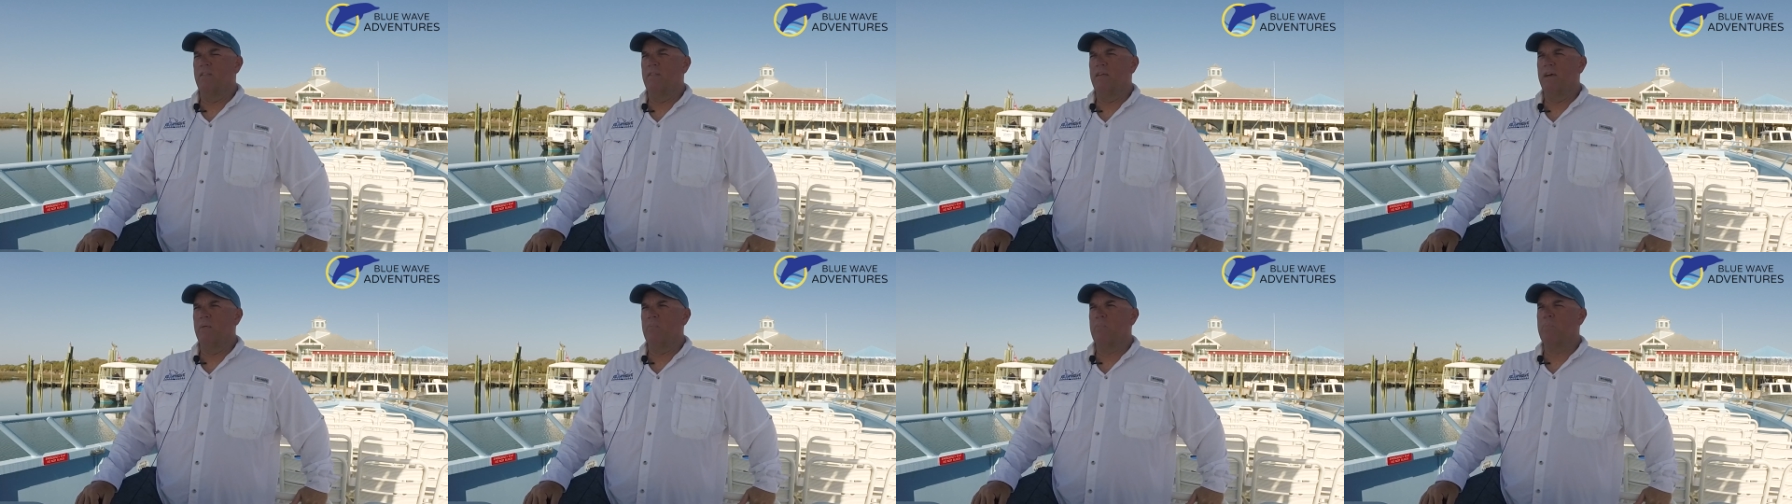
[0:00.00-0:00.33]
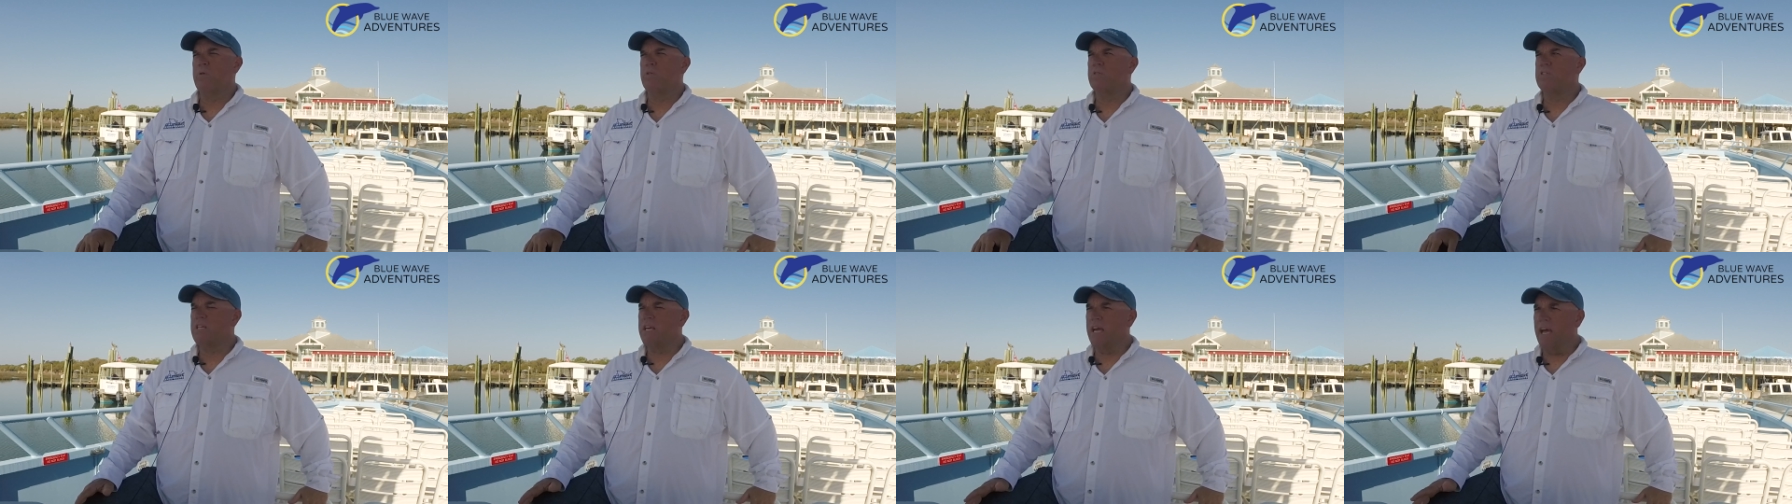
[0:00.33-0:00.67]
that
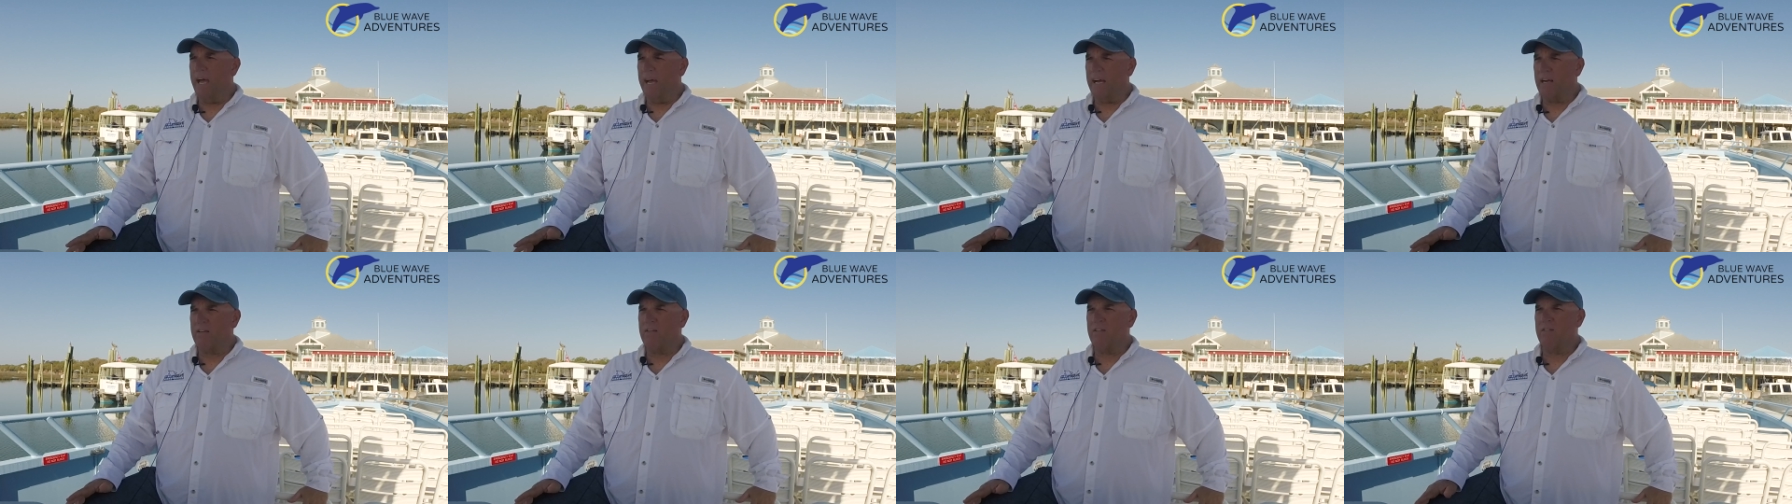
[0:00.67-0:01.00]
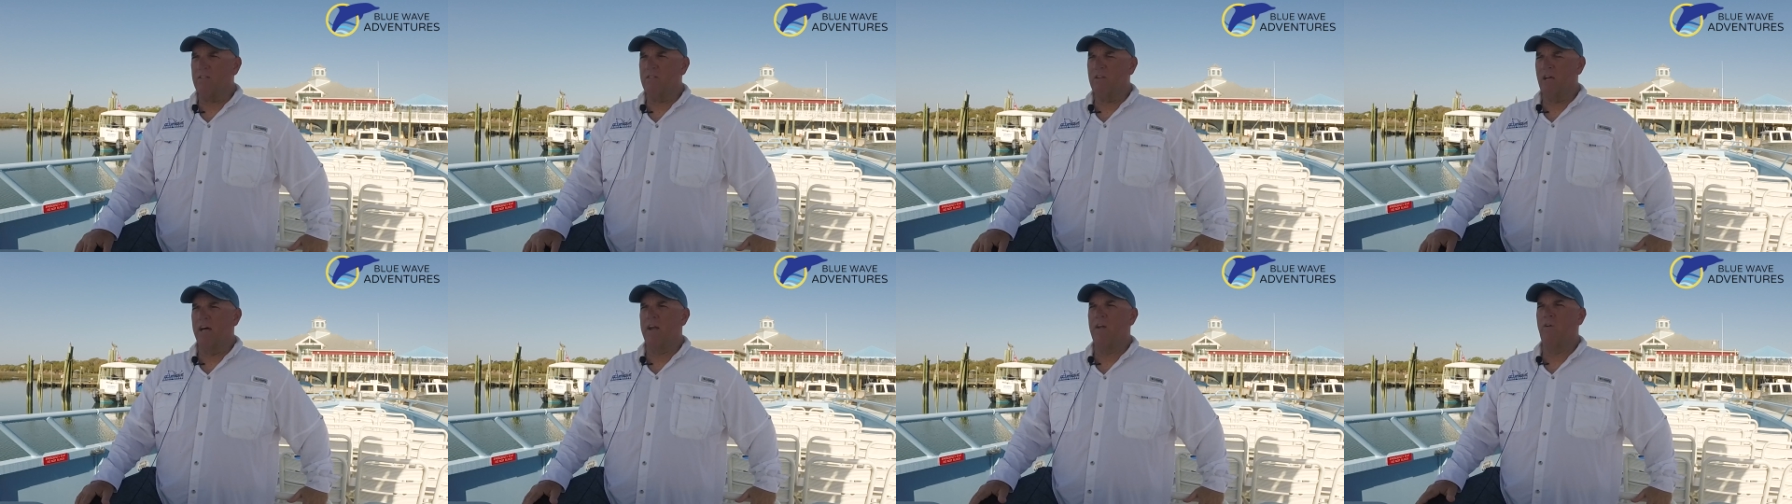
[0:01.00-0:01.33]
protect
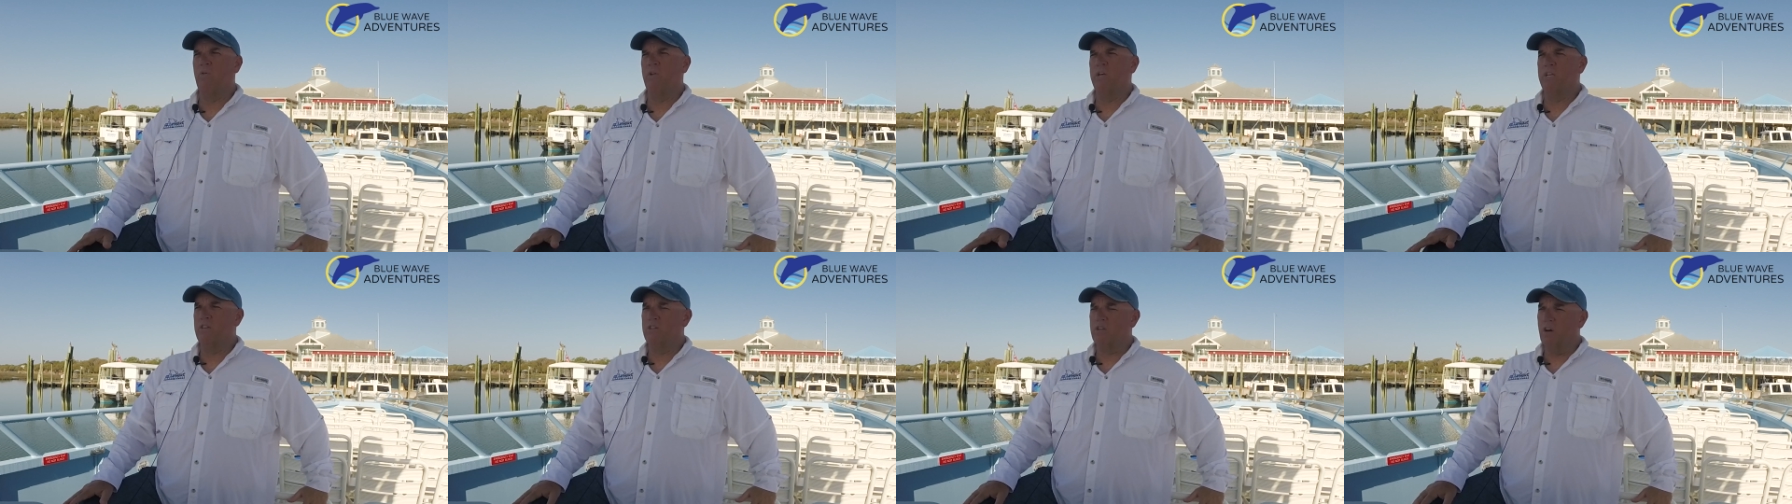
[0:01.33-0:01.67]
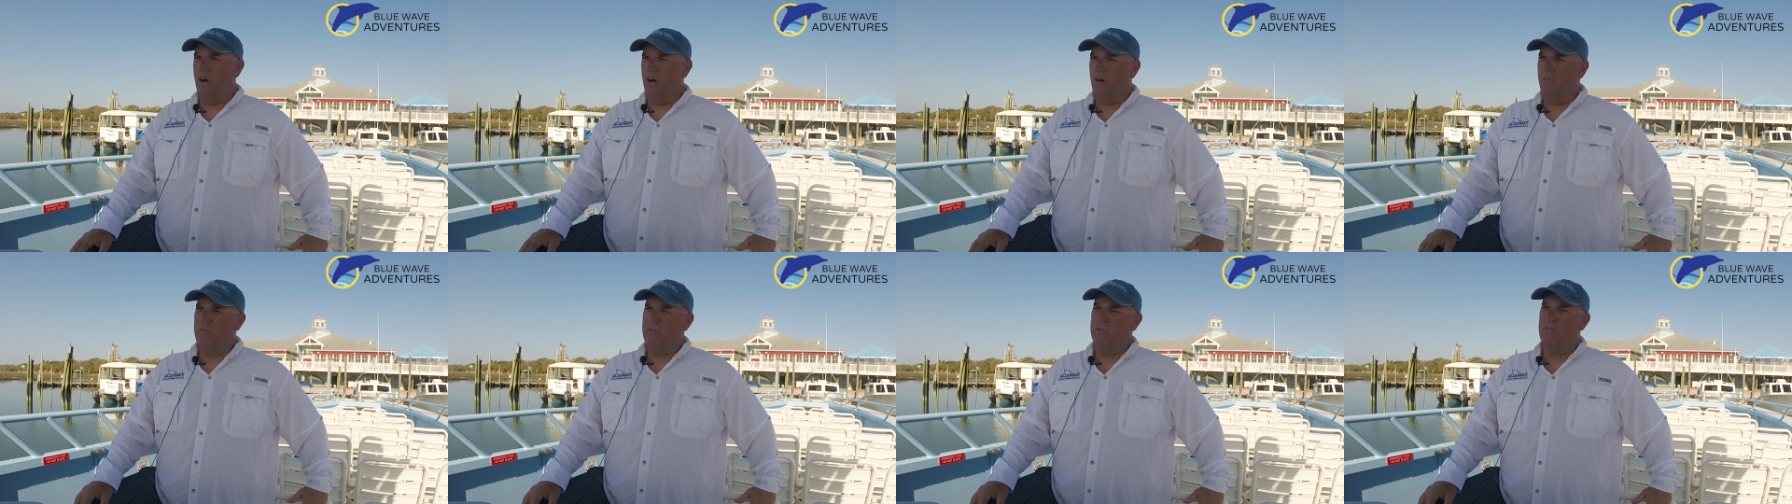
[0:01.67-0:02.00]
not only
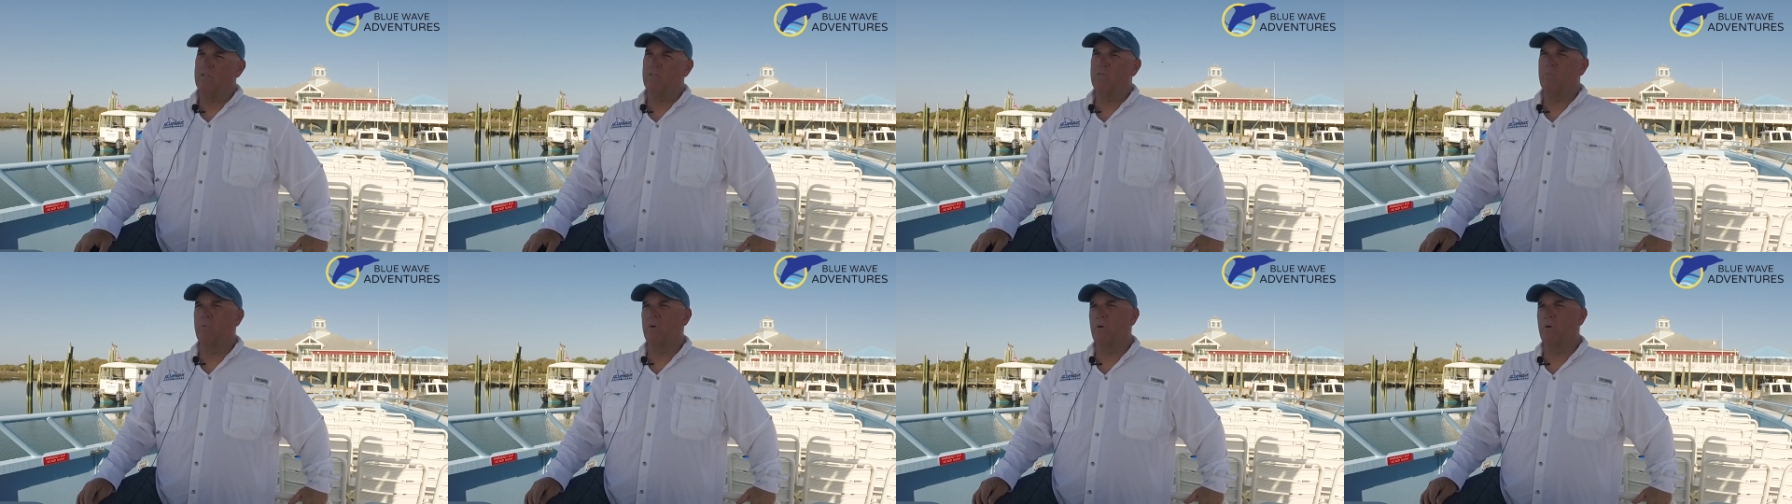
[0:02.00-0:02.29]
dolphins,